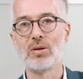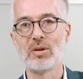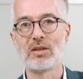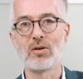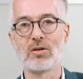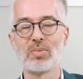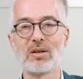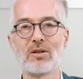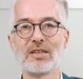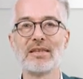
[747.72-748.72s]
be returned
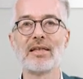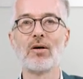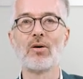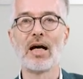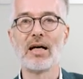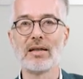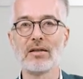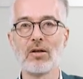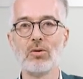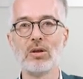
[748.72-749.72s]
because they all are
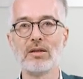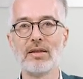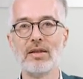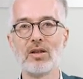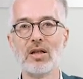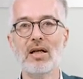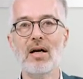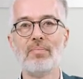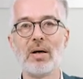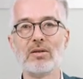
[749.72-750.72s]
included here
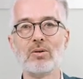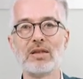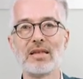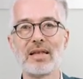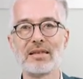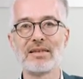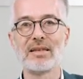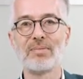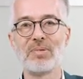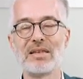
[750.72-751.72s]
by using that
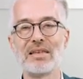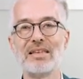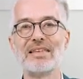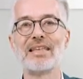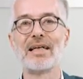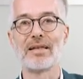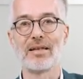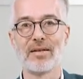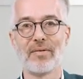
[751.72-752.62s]
simple sign.